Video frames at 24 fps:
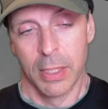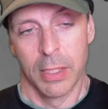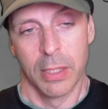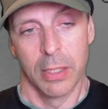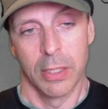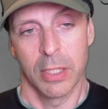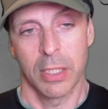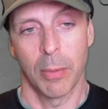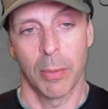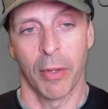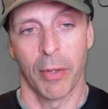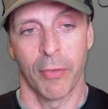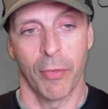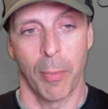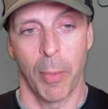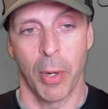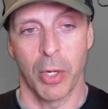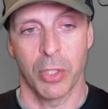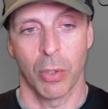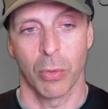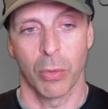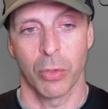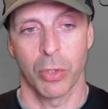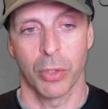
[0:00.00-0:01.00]
Similar for
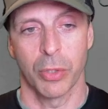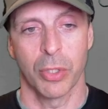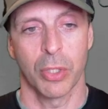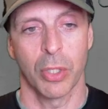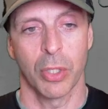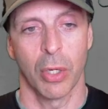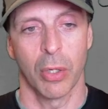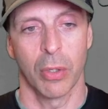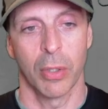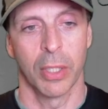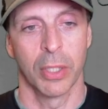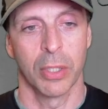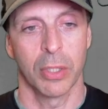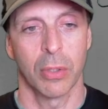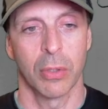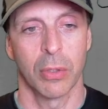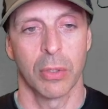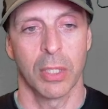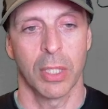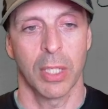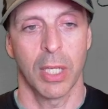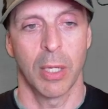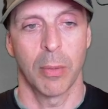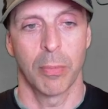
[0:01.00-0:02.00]
most ultras, so it's good
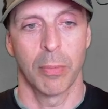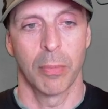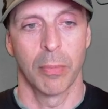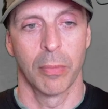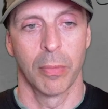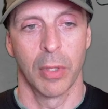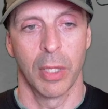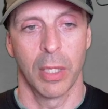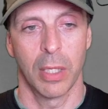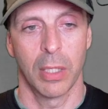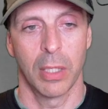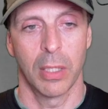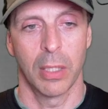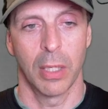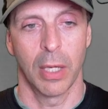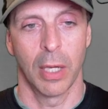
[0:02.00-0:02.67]
to keep the